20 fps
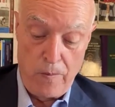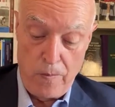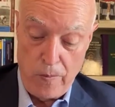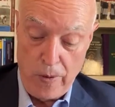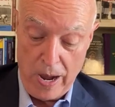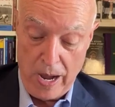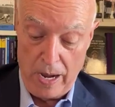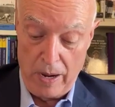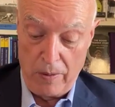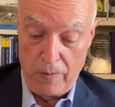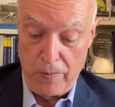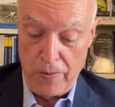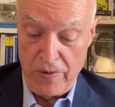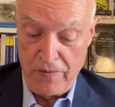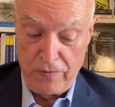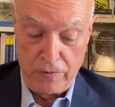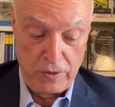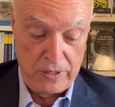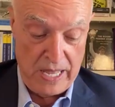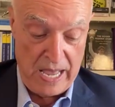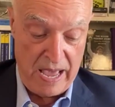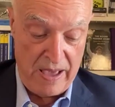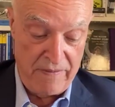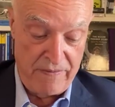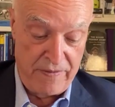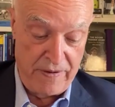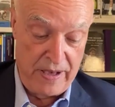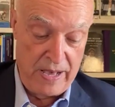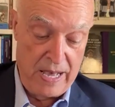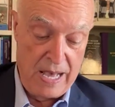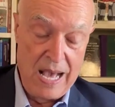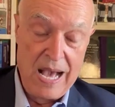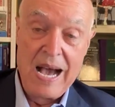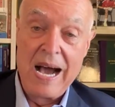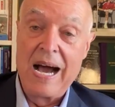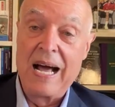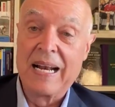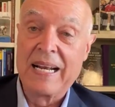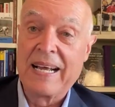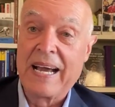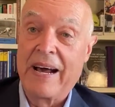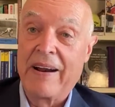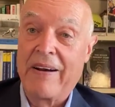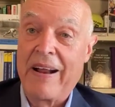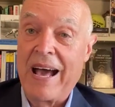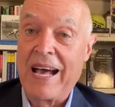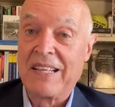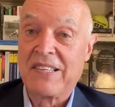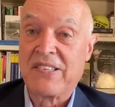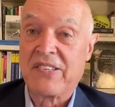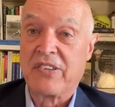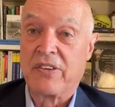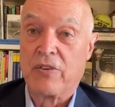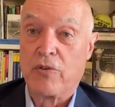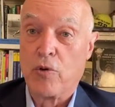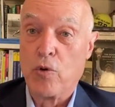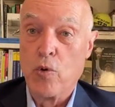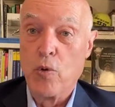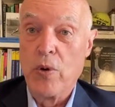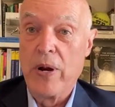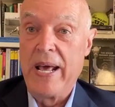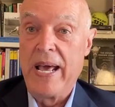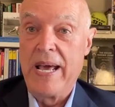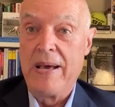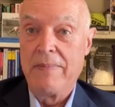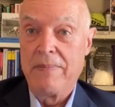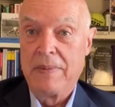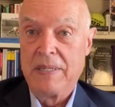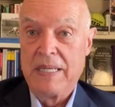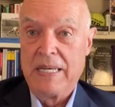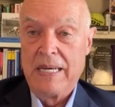We would have Alcaraz Rune,